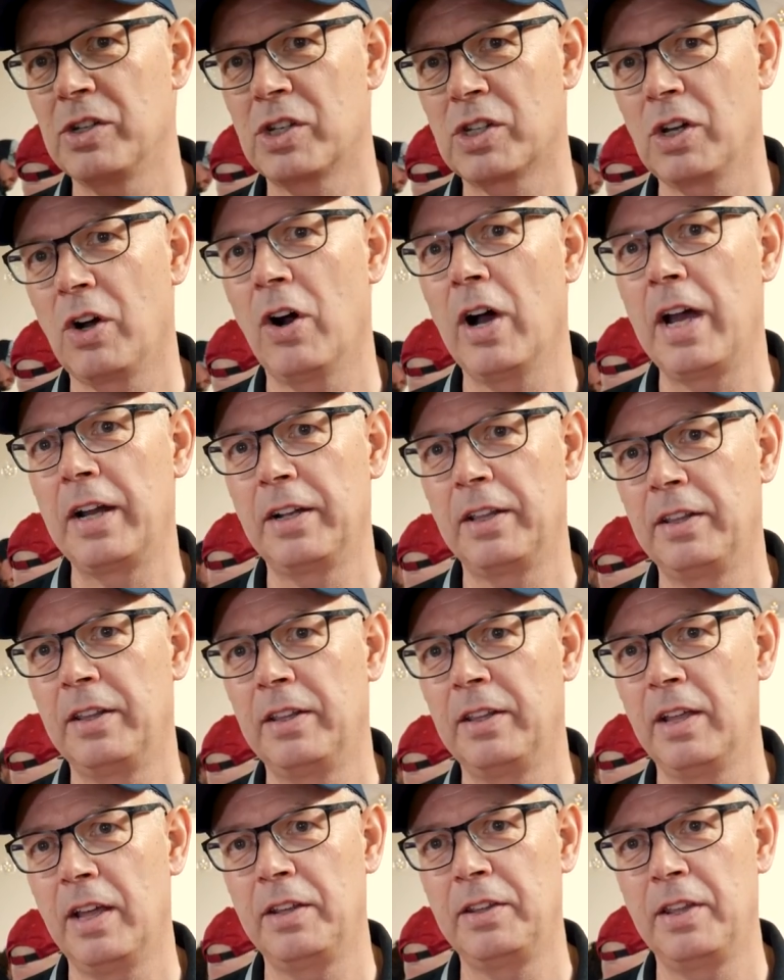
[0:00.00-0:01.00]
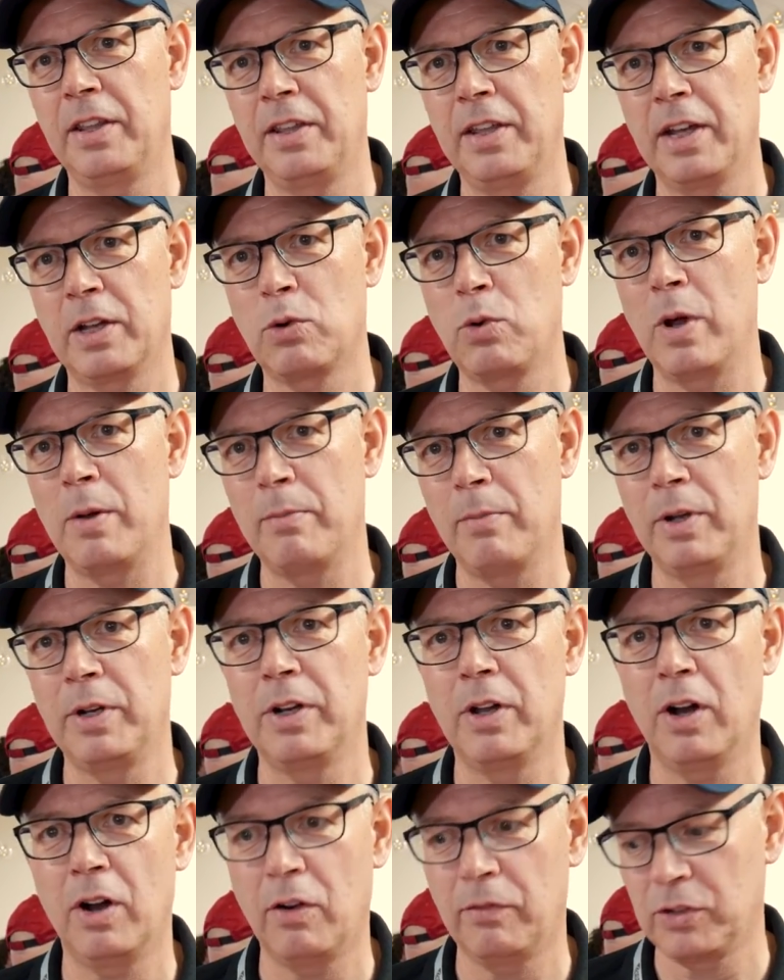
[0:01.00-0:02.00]
side and the
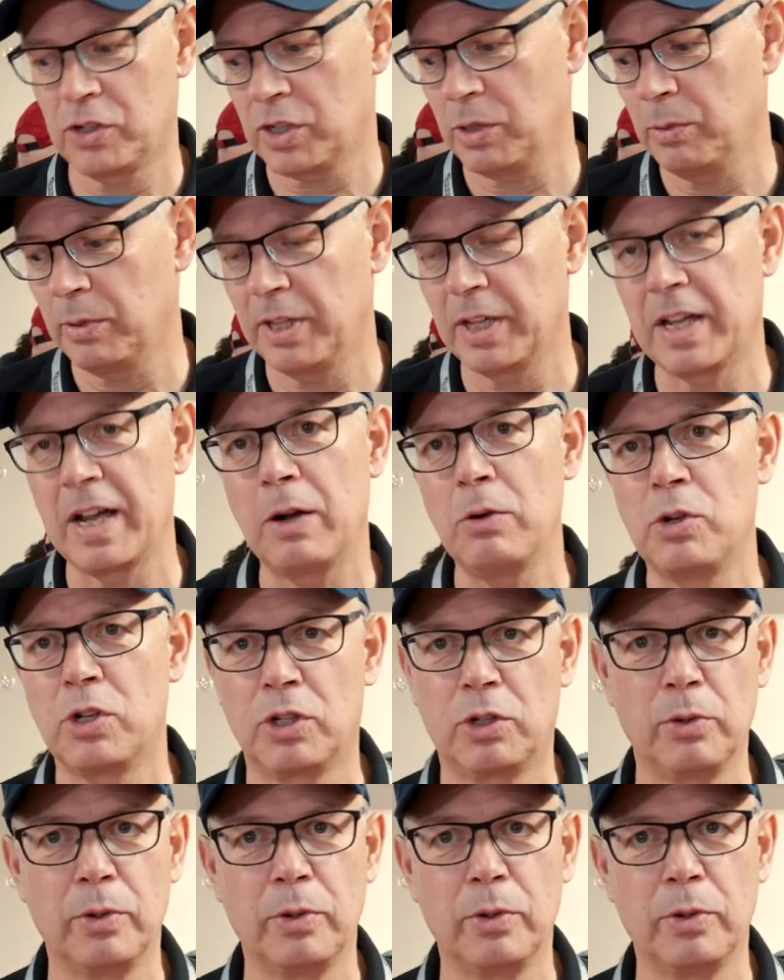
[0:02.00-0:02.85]
equipment, obviously with the Ghost